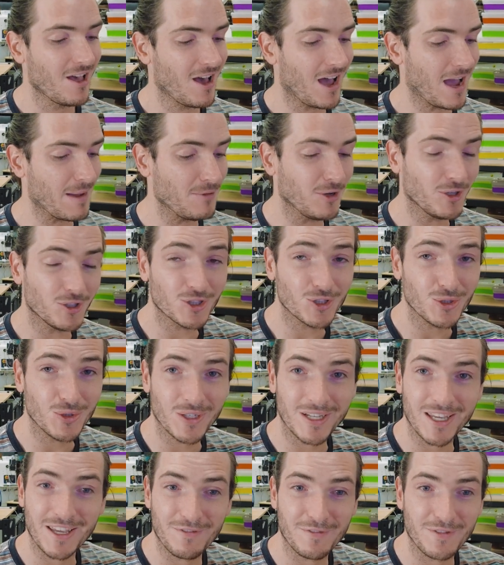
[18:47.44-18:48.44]
I'm not
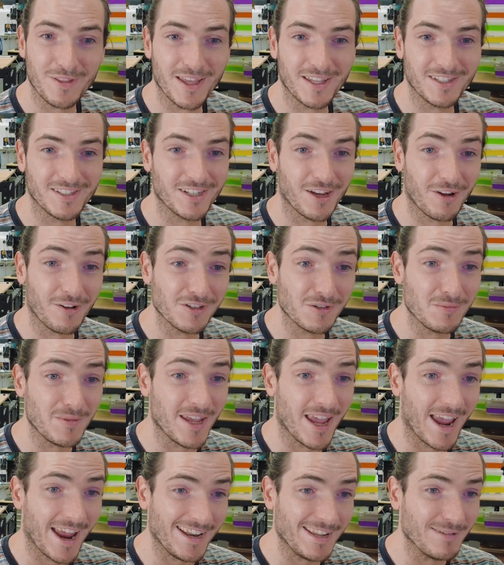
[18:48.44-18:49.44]
sure if there's going to
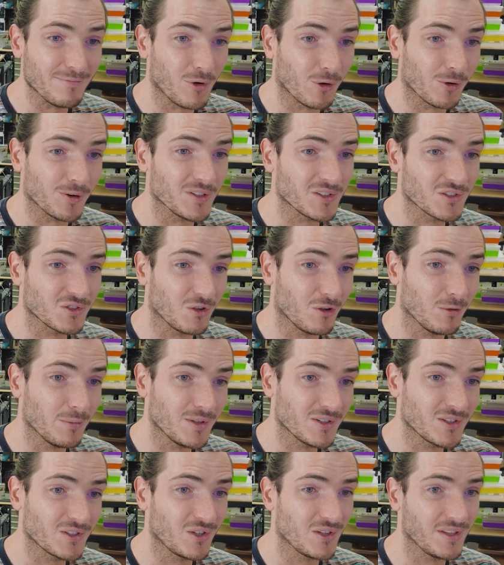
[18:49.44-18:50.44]
be any more
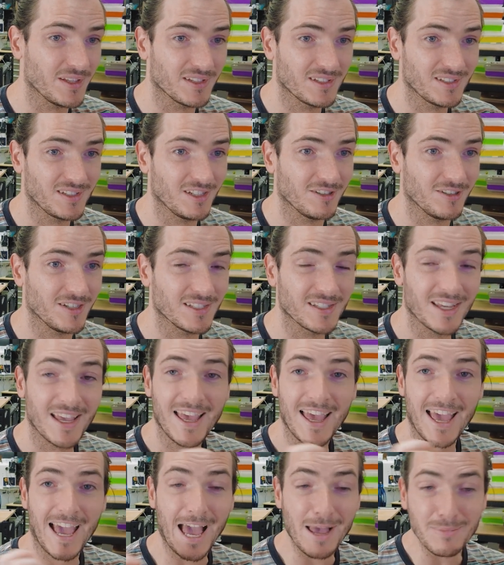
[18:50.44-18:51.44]
installments to this series.
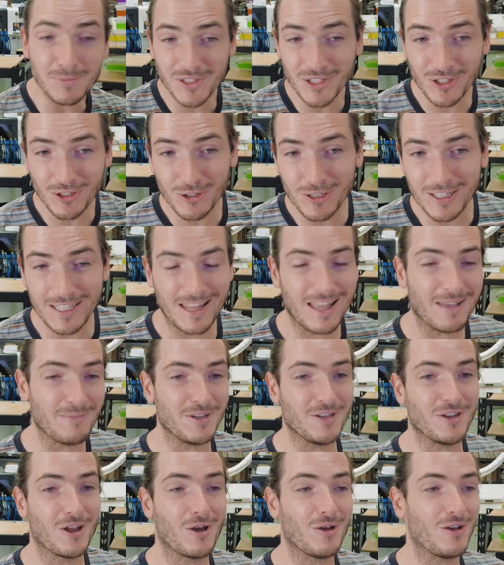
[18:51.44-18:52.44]
Absolutely let
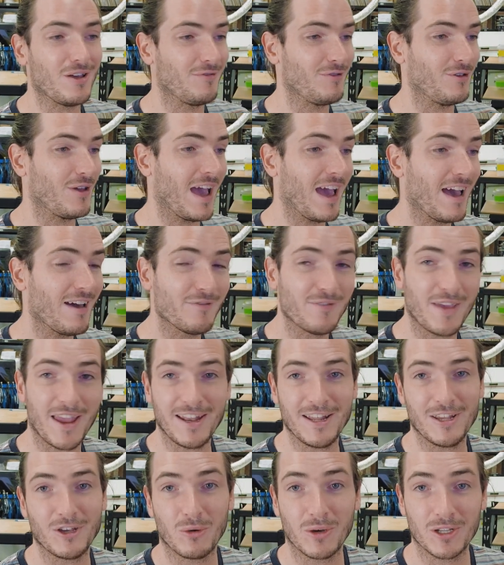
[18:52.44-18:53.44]
me know if you have
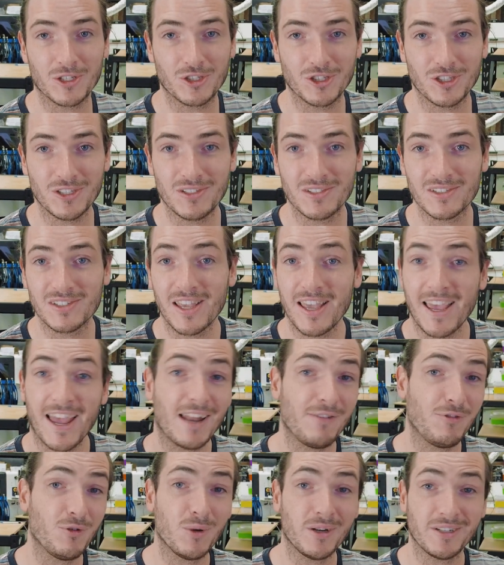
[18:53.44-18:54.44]
any questions.
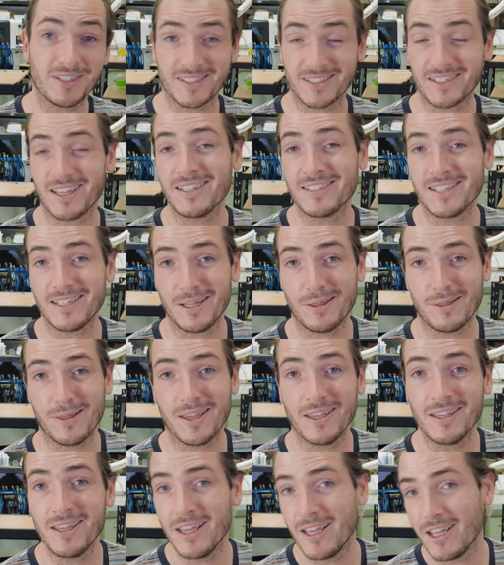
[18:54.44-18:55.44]
If you want to discuss
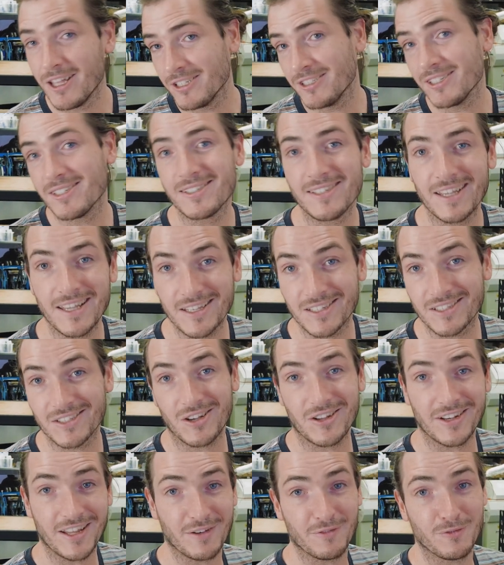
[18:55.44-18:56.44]
anything, just see us
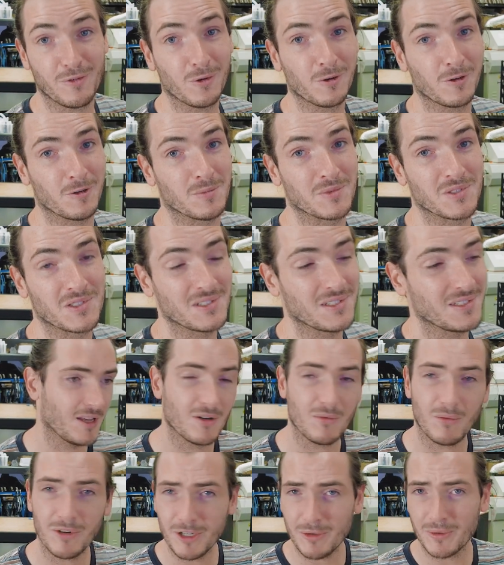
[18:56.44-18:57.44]
on our forums.
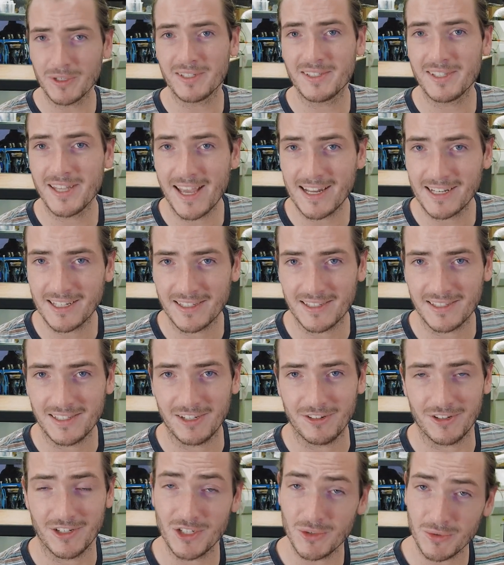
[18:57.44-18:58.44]
What do you want to see out of this
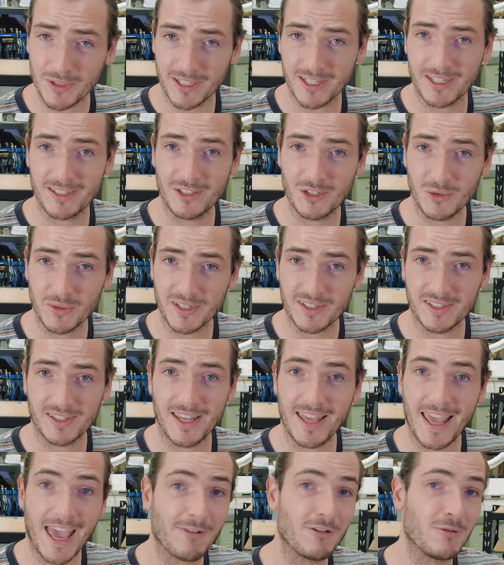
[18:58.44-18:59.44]
series? Do you want to
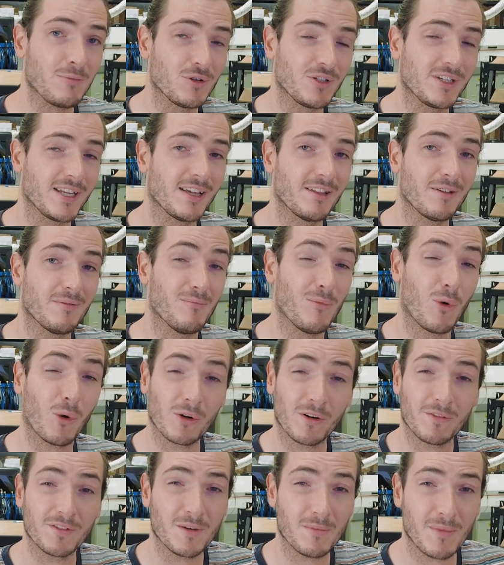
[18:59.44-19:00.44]
see how we put together
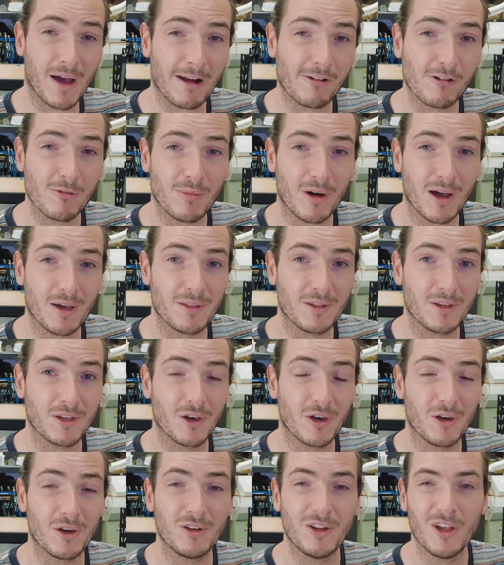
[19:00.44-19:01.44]
more of the MicroPython
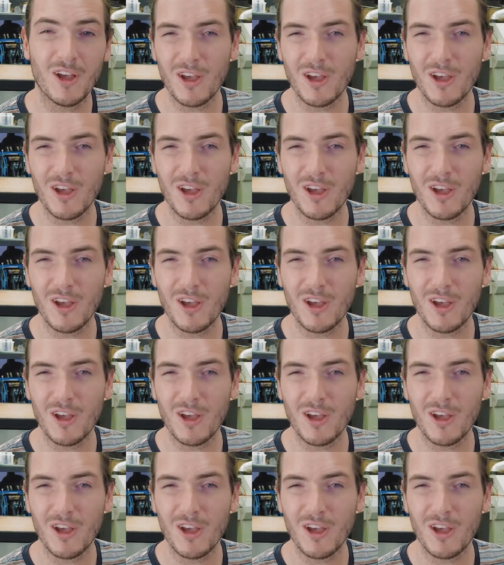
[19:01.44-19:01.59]
code?